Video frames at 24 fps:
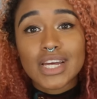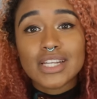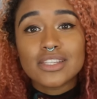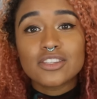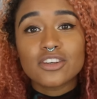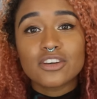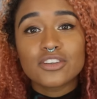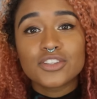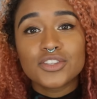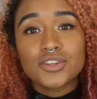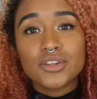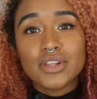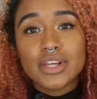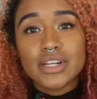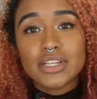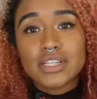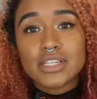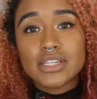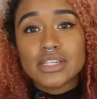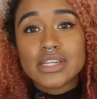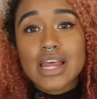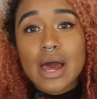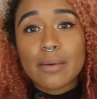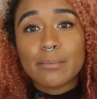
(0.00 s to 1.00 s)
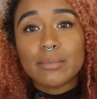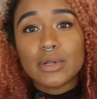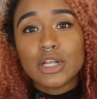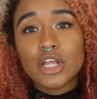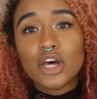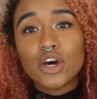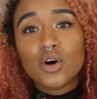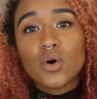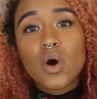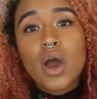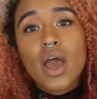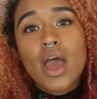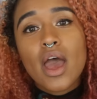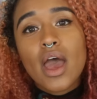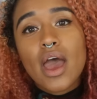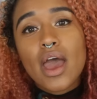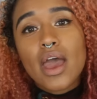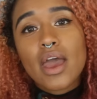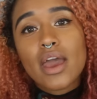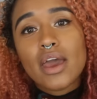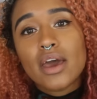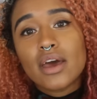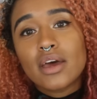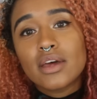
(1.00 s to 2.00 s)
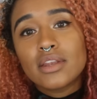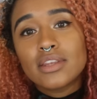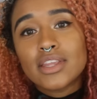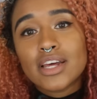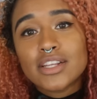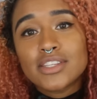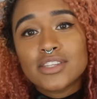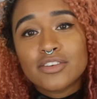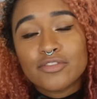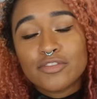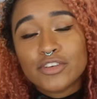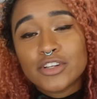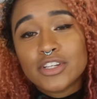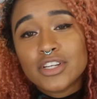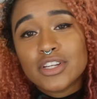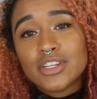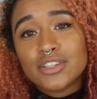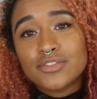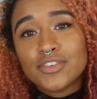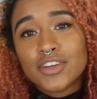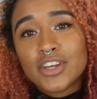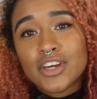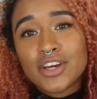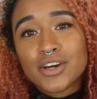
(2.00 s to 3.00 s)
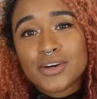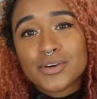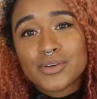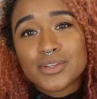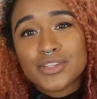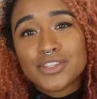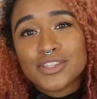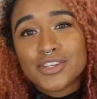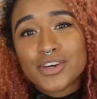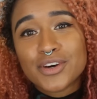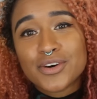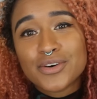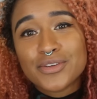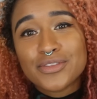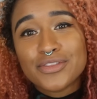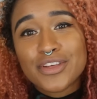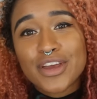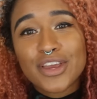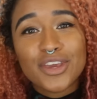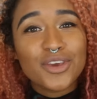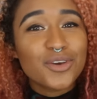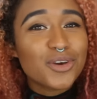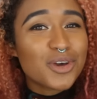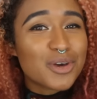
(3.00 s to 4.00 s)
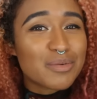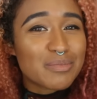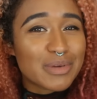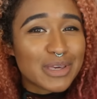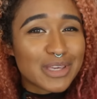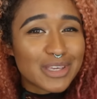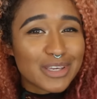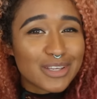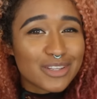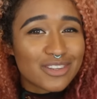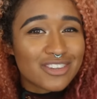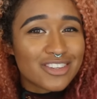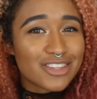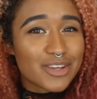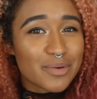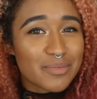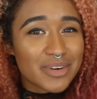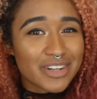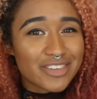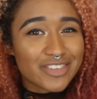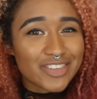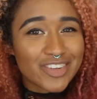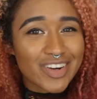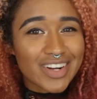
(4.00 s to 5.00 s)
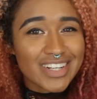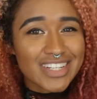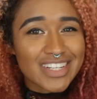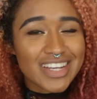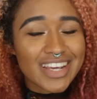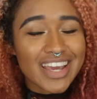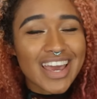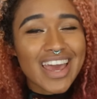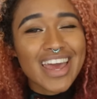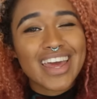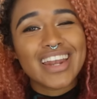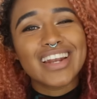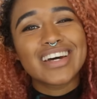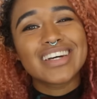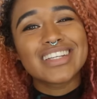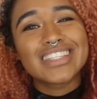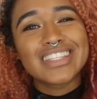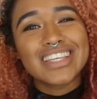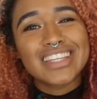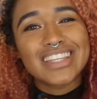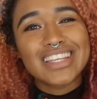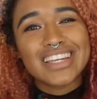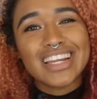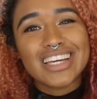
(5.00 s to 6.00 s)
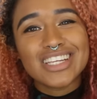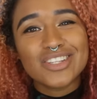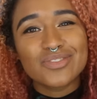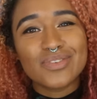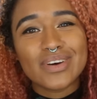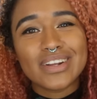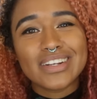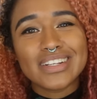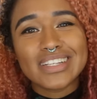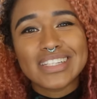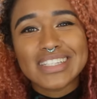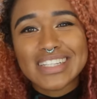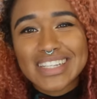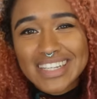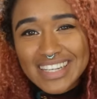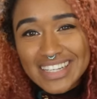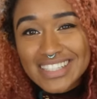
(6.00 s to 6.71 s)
That's also linked down below, and that's it for today's video. So thank you, chameleons, so much for watching, and I'll see you in the next one.